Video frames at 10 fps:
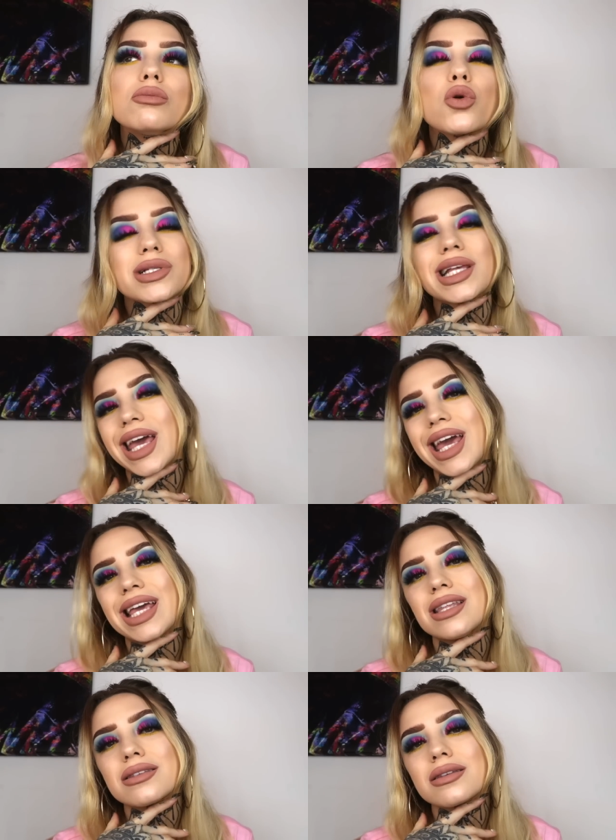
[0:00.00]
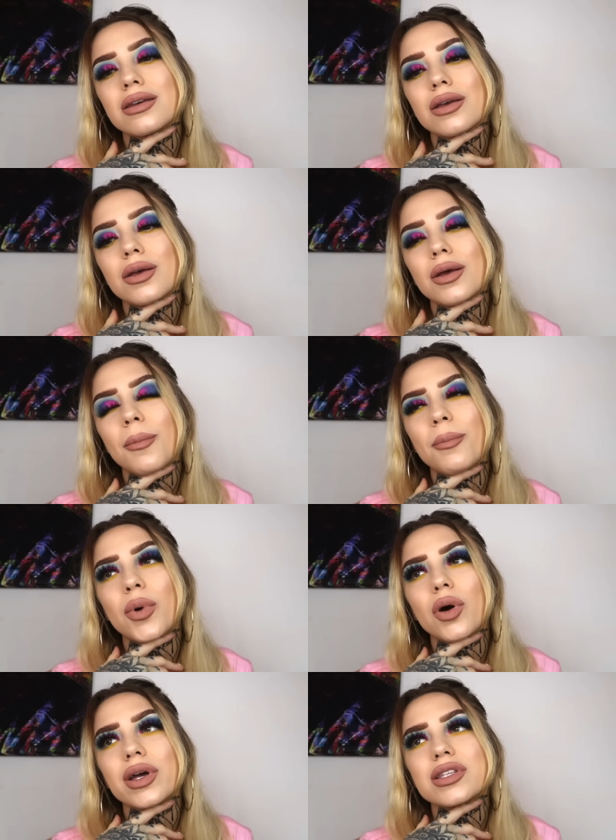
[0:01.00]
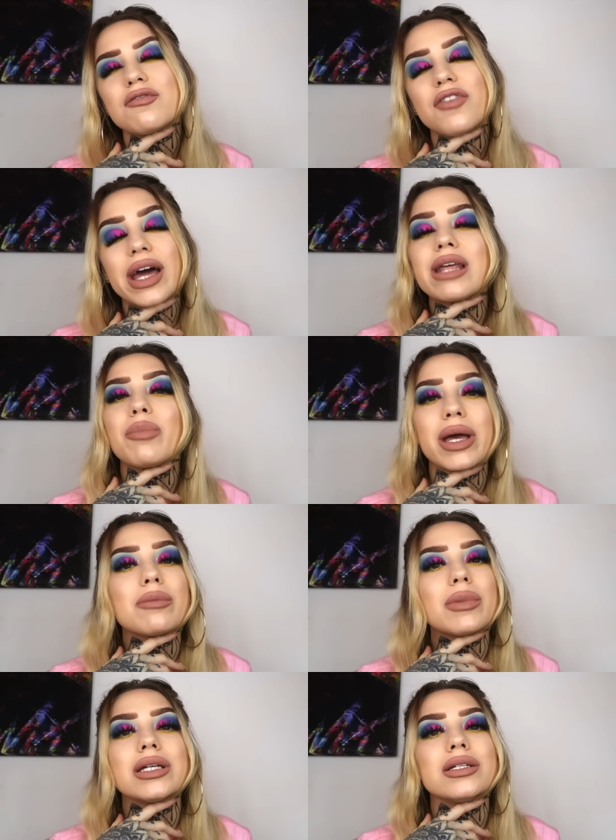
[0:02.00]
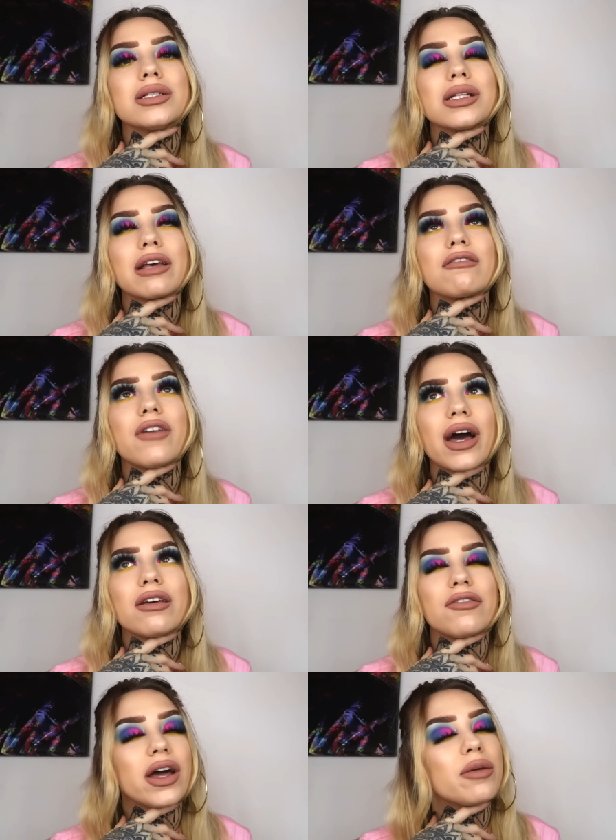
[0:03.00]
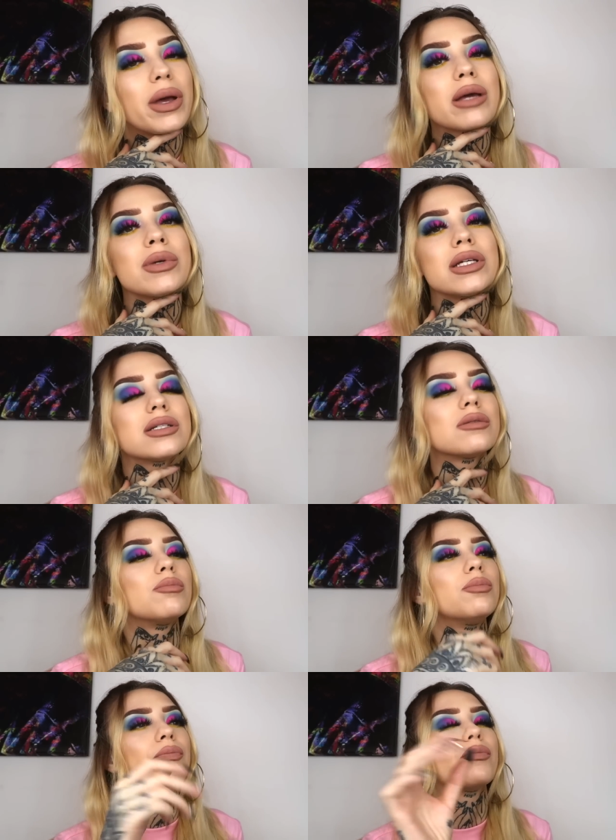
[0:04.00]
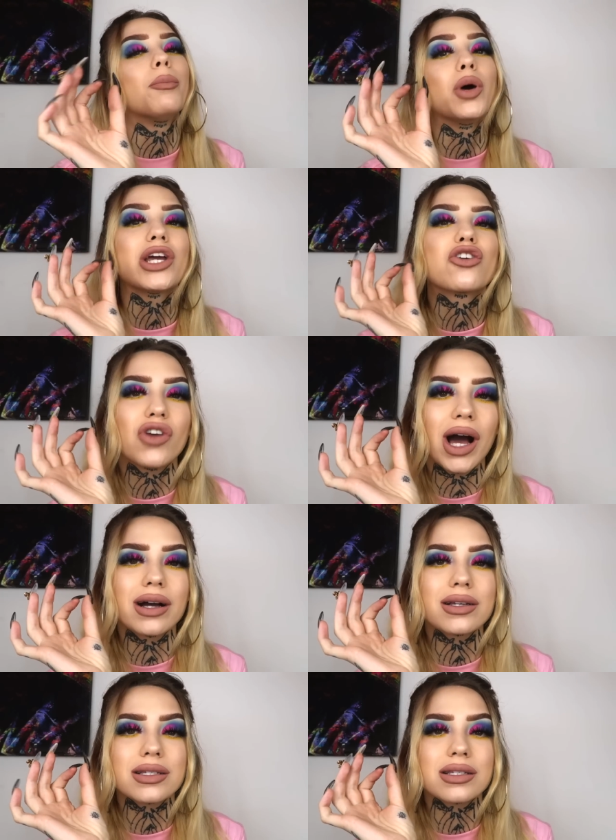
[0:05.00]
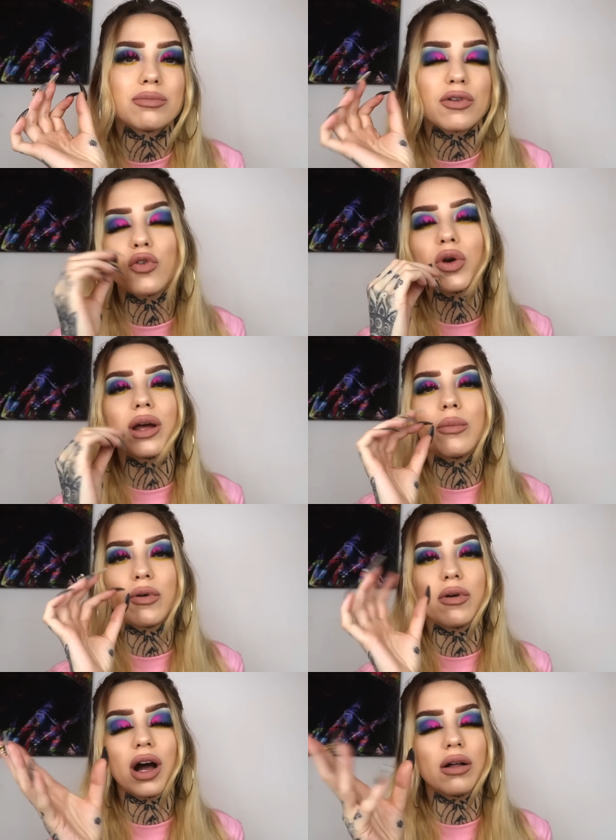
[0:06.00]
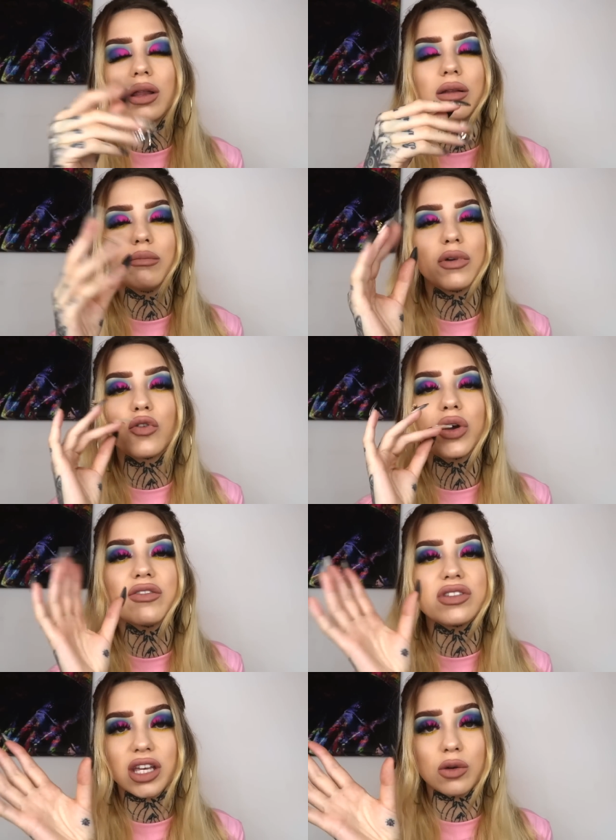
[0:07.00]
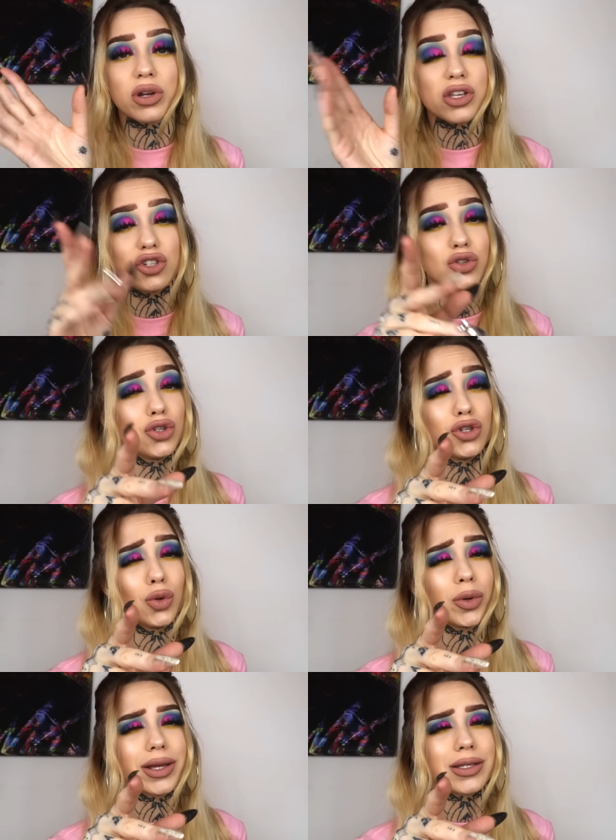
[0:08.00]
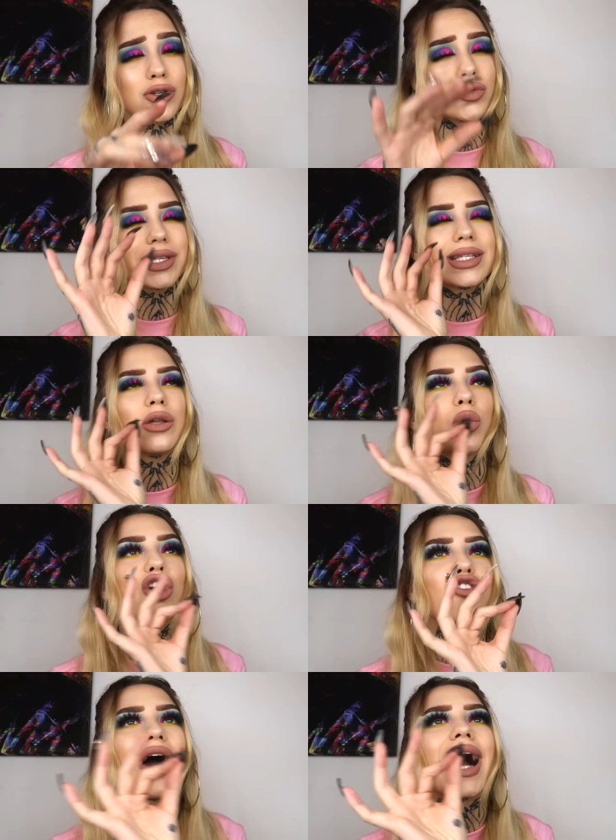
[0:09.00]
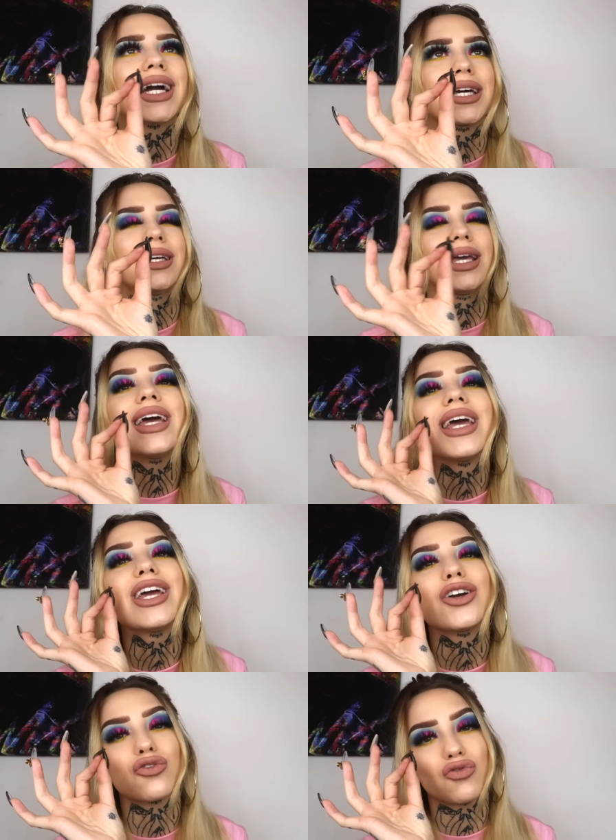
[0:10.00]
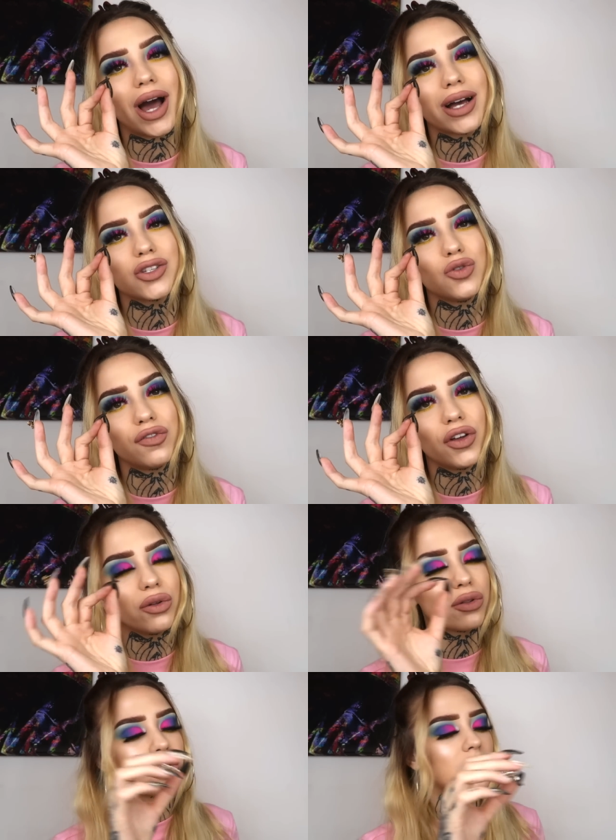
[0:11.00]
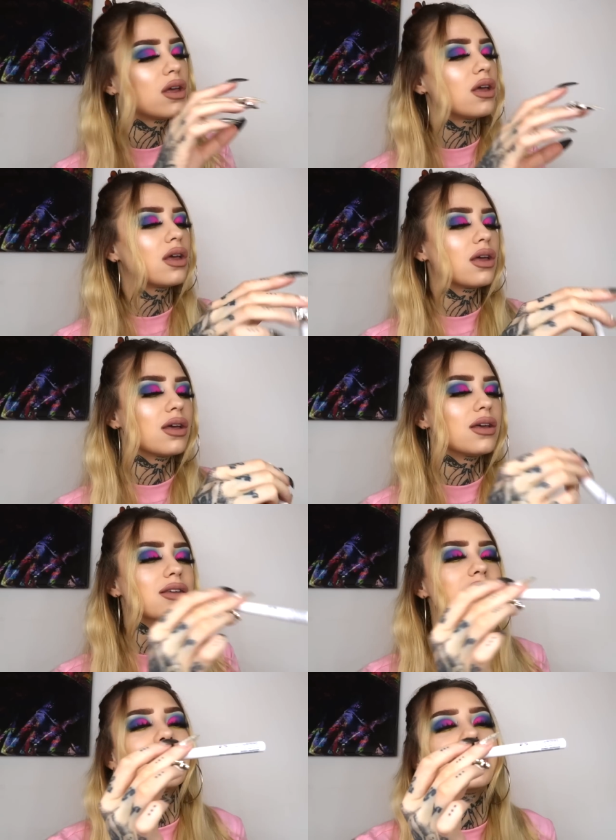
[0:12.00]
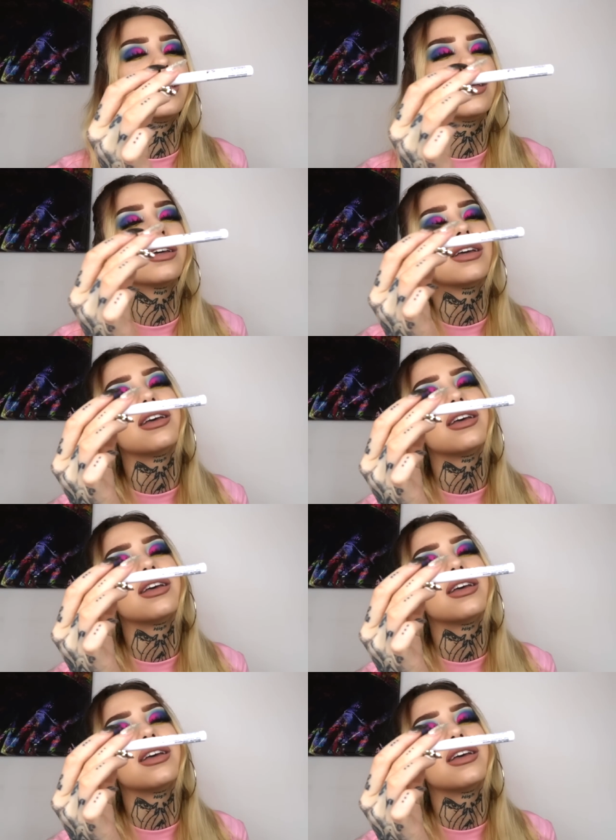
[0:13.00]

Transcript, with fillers: mostly hate, but it's very pigmented, like very, very pigmented, but it cracks. Before I, before I even tell you what it is, you, you know what it is. As soon as I say the word crack, it cracks to filth it is the